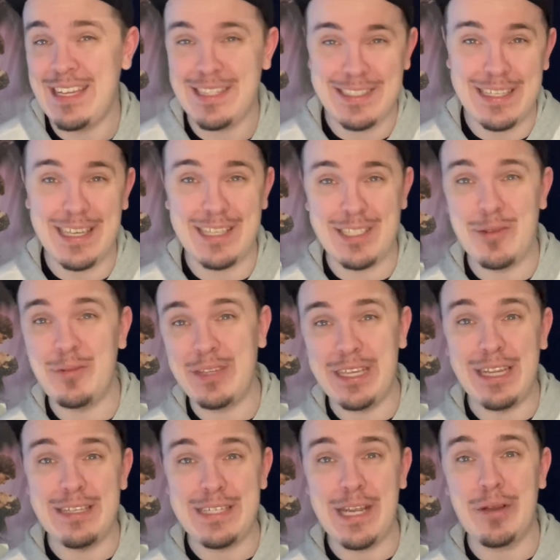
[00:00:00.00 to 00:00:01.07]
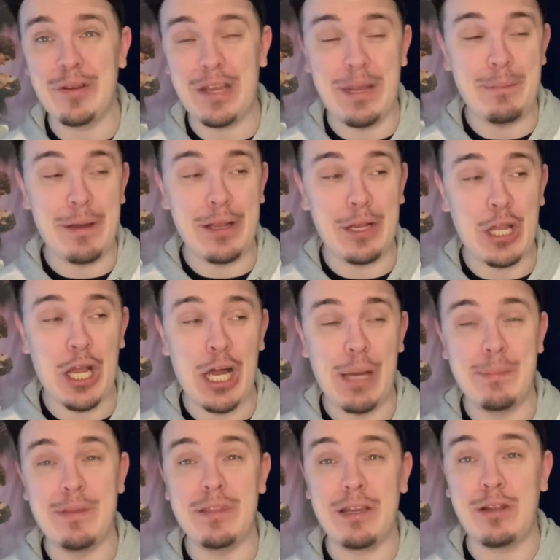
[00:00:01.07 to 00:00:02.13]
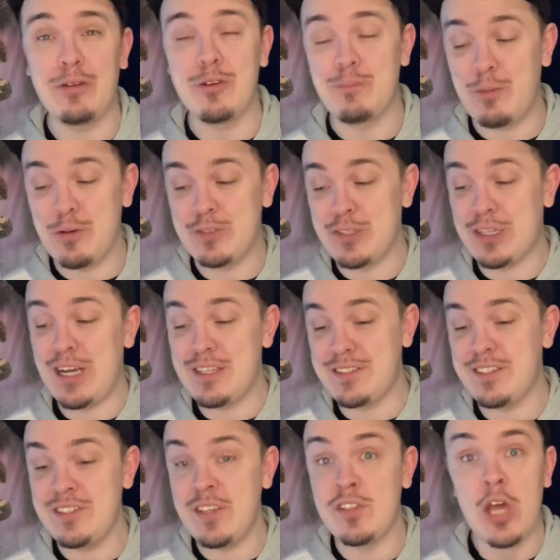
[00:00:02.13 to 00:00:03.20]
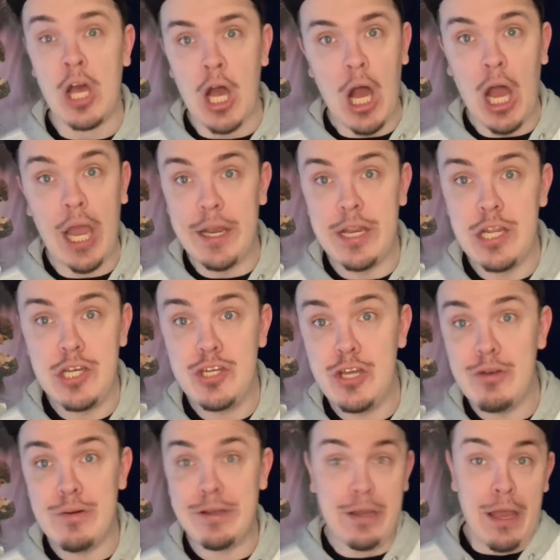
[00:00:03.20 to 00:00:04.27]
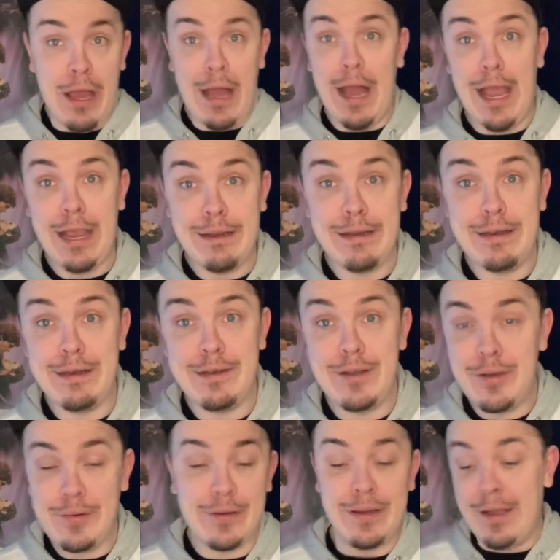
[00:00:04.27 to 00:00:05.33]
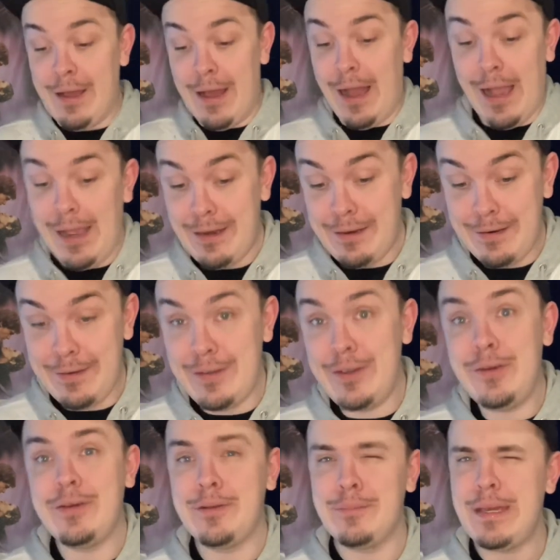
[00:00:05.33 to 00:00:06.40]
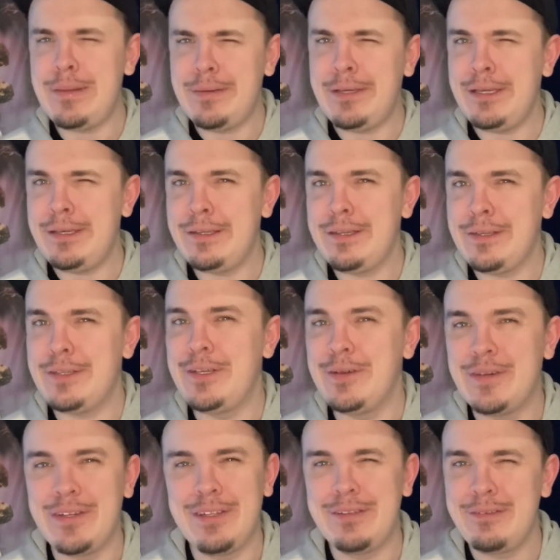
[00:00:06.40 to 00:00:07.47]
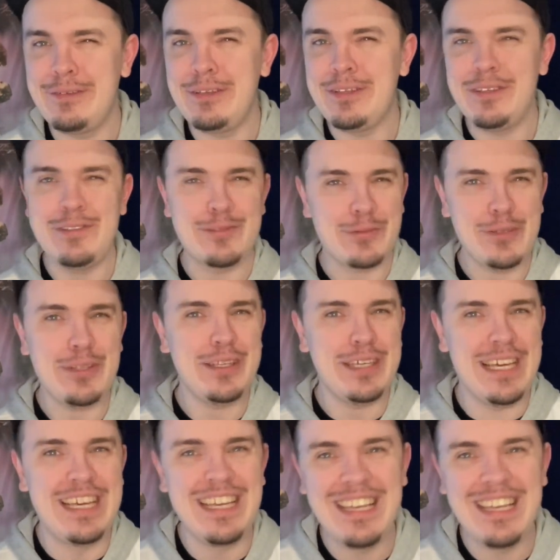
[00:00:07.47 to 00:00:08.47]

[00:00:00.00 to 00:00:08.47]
It's like someone getting interrogated by a cop and the person constantly says, I didn't do it. I didn't do it. I didn't do it. Maybe he did do it. He's really...